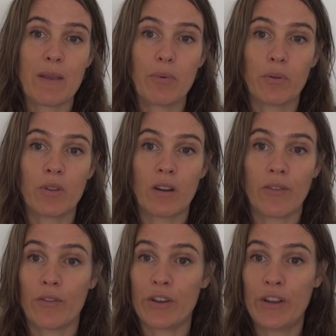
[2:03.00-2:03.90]
people that
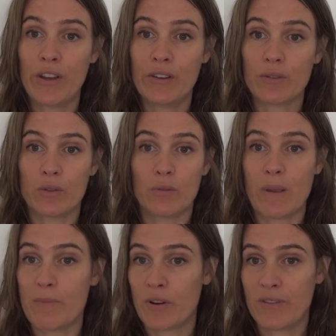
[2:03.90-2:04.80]
I've overheard or
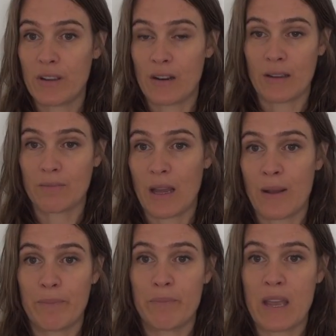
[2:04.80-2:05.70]
been privy,
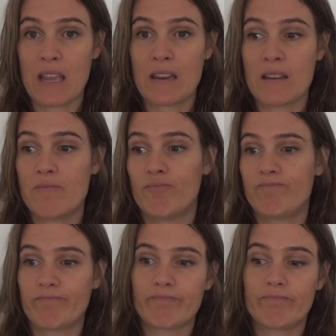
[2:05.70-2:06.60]
been
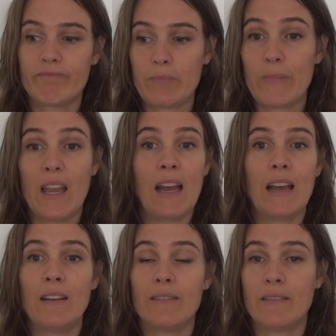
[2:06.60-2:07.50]

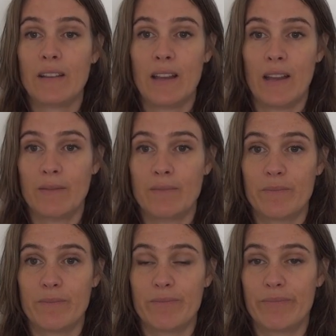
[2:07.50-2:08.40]
at
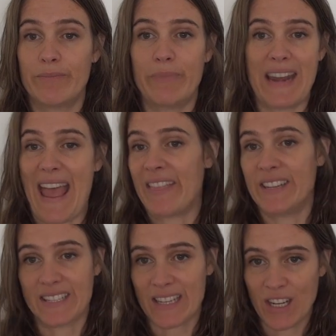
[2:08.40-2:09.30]

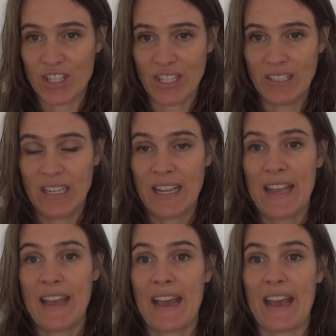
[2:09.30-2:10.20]
the discussion.
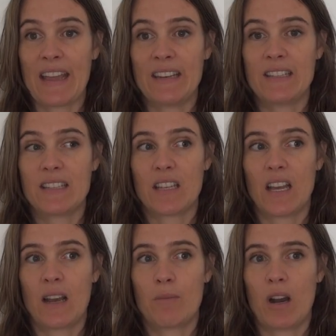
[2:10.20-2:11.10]
And
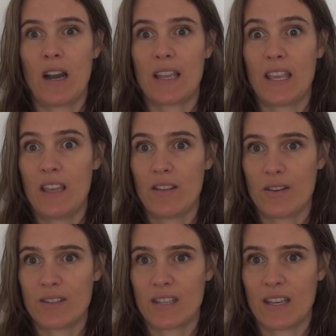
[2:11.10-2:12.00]
I hear
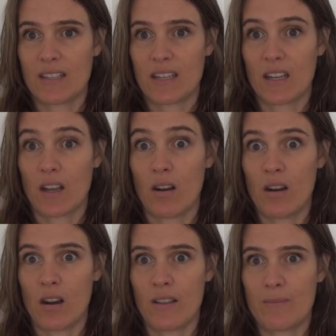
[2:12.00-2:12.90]
those things and I go,
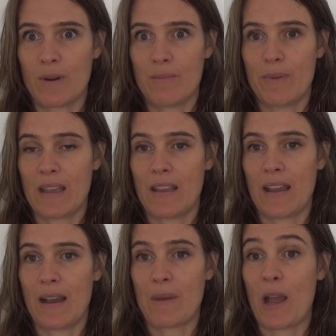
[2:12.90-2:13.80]
oh, that might
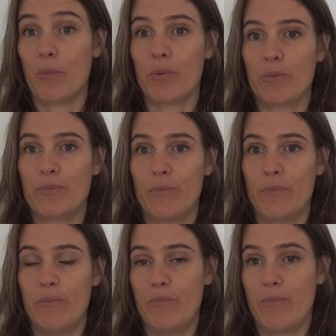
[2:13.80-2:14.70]
be help,
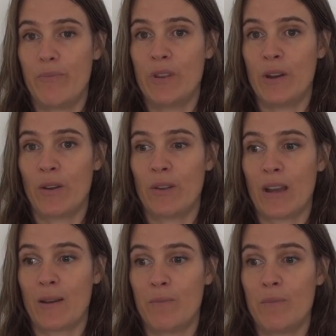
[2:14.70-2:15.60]

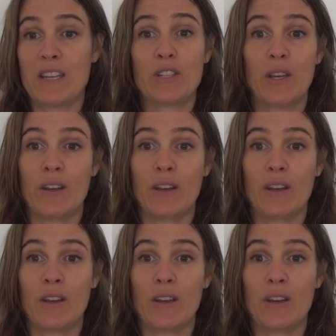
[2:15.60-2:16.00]
me